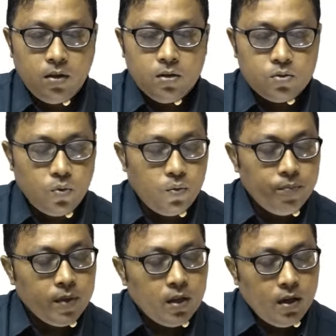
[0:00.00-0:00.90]
So
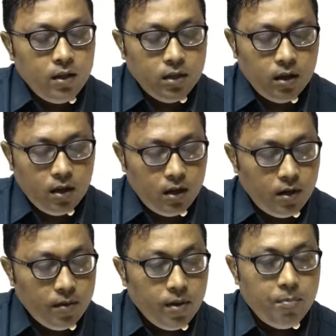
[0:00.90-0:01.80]
in
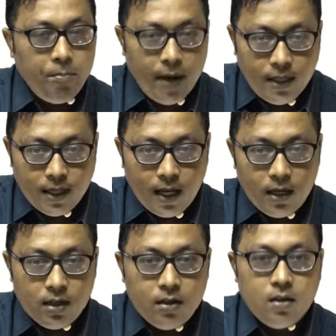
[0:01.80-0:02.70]
mania,
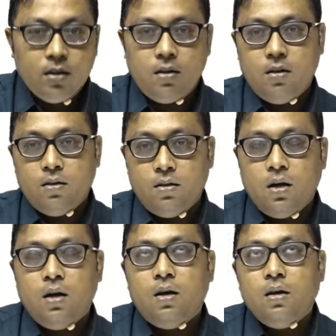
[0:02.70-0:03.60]

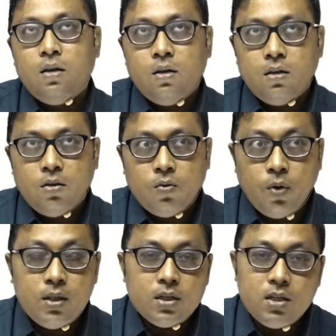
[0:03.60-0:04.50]
where
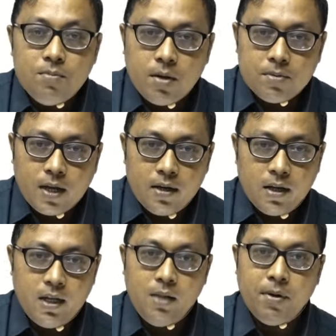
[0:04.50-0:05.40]
the symptoms are
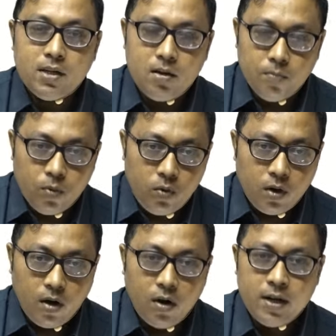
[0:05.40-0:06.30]
elevated mood
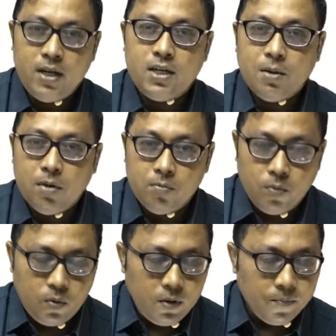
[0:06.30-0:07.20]
or irritable
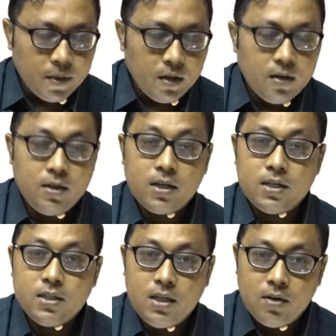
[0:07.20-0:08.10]
mood, decreased
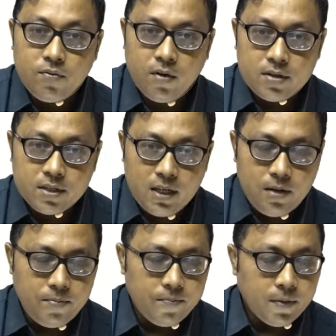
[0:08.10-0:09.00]
need for
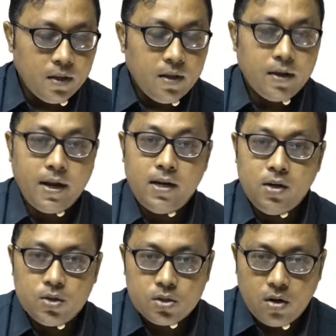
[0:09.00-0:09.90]
sleep,
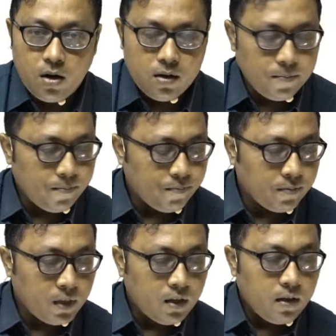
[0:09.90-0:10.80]
grandiose talk,
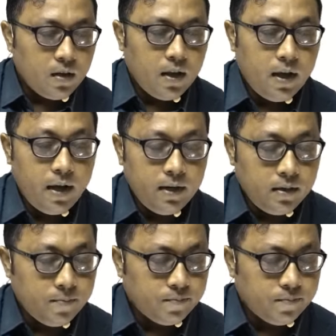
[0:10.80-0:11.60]
and